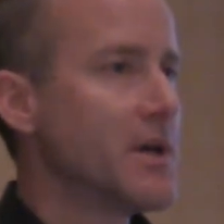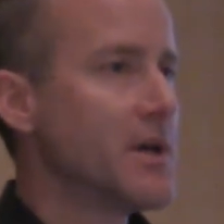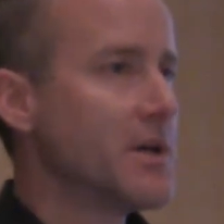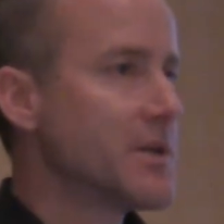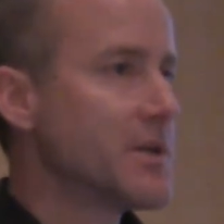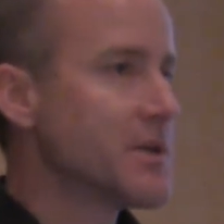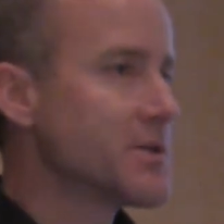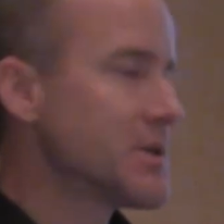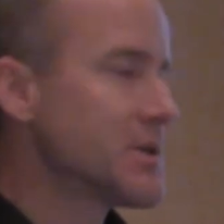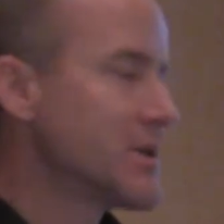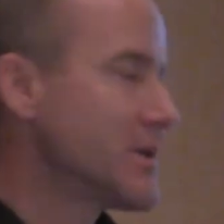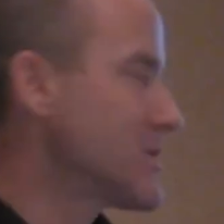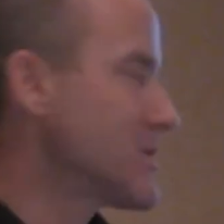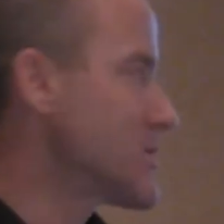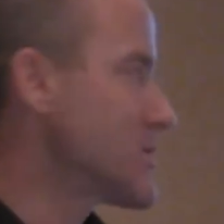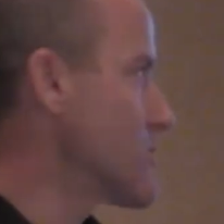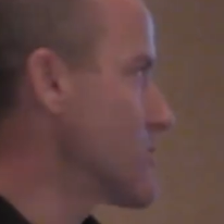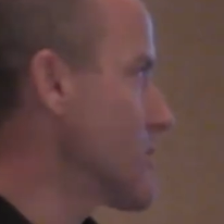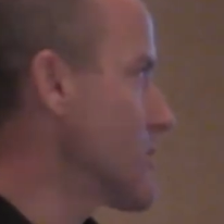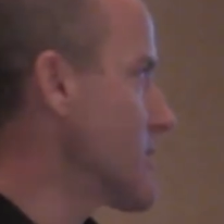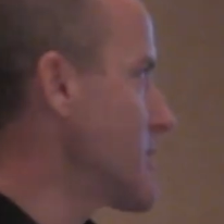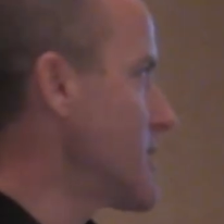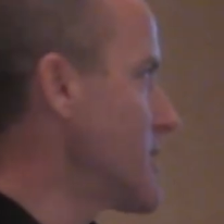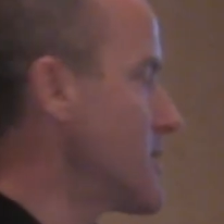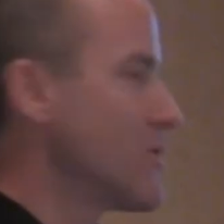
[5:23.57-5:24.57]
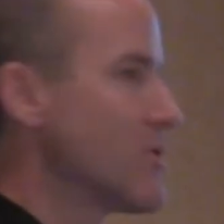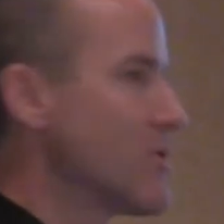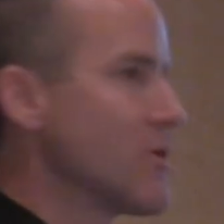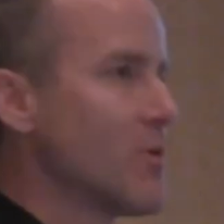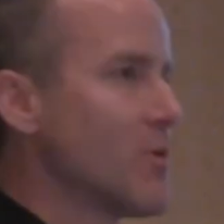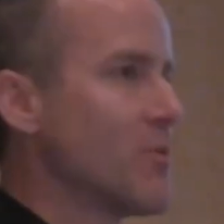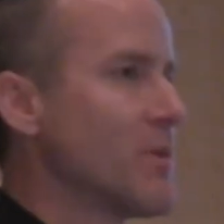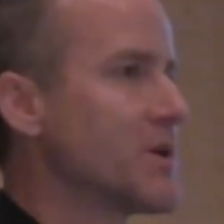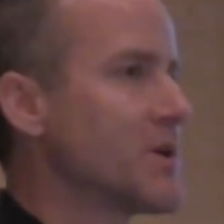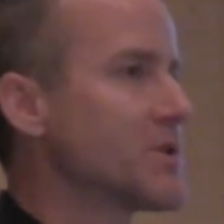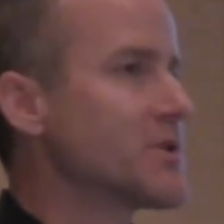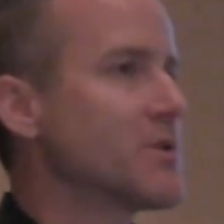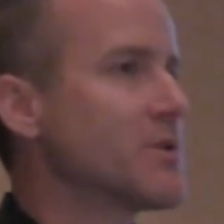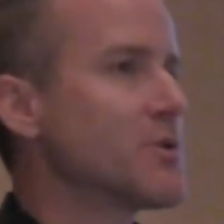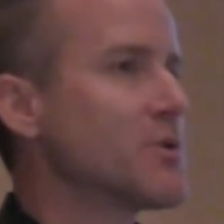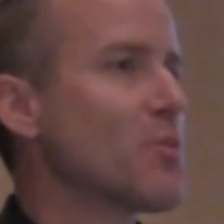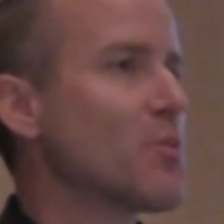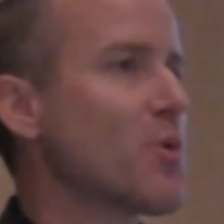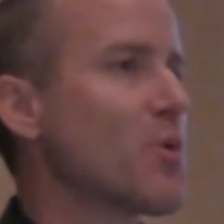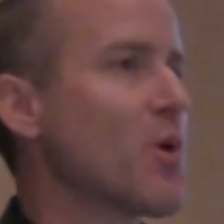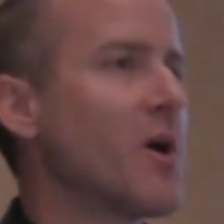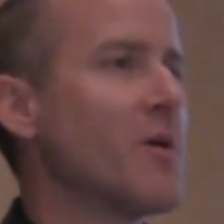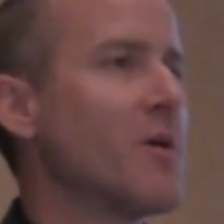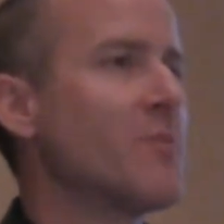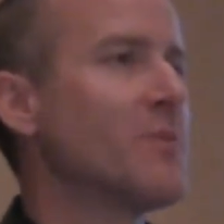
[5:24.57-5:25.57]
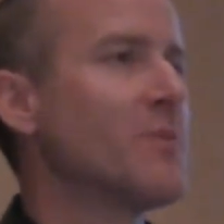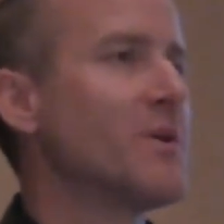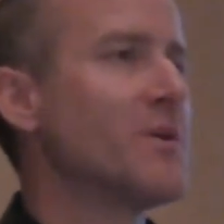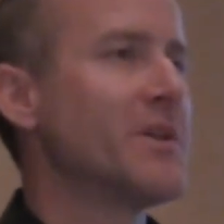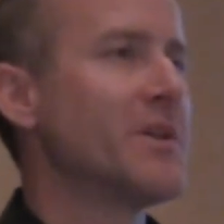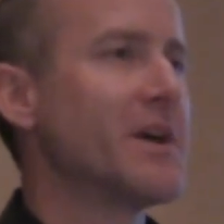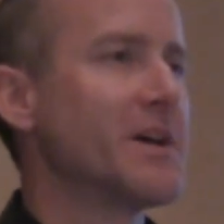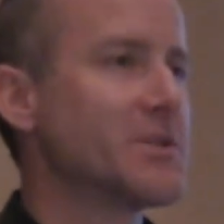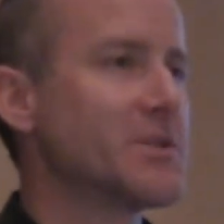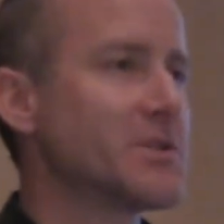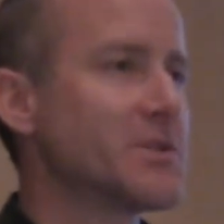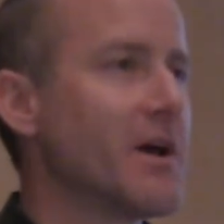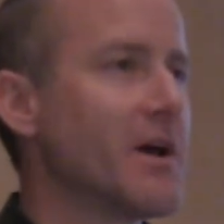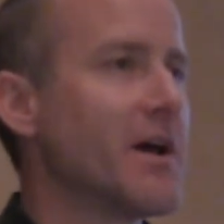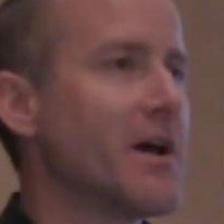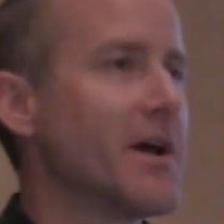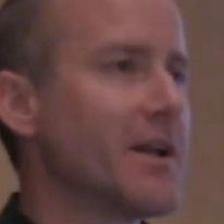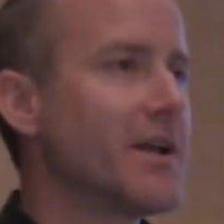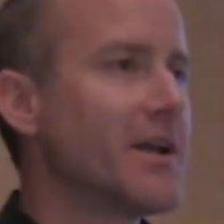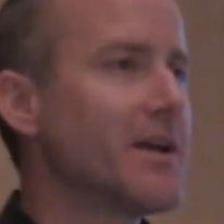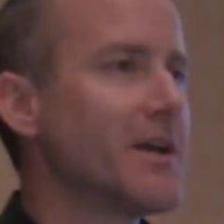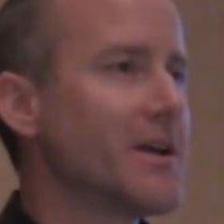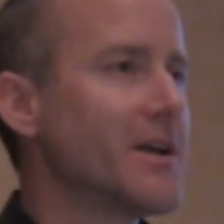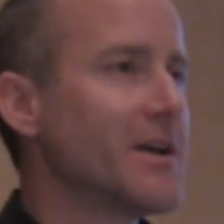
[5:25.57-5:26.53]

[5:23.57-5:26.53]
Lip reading: This is strictly neuromuscular problem on that side,